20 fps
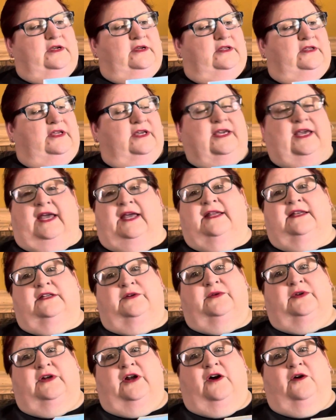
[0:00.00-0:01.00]
You can't
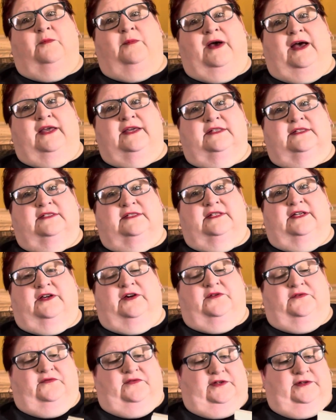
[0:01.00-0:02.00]
do it all by
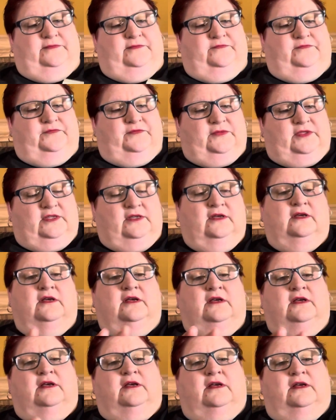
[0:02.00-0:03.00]
yourself.
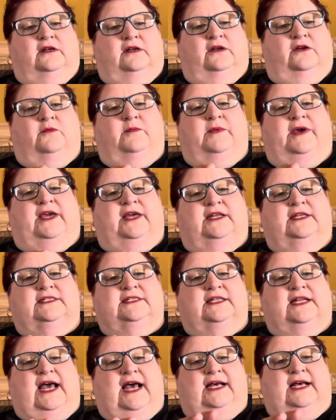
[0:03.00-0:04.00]
No man is
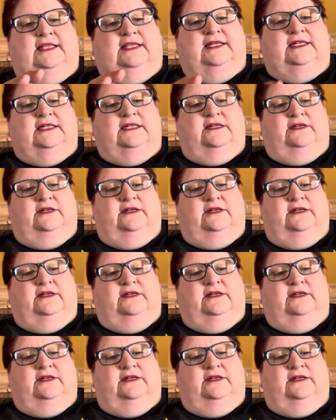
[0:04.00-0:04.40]
an island.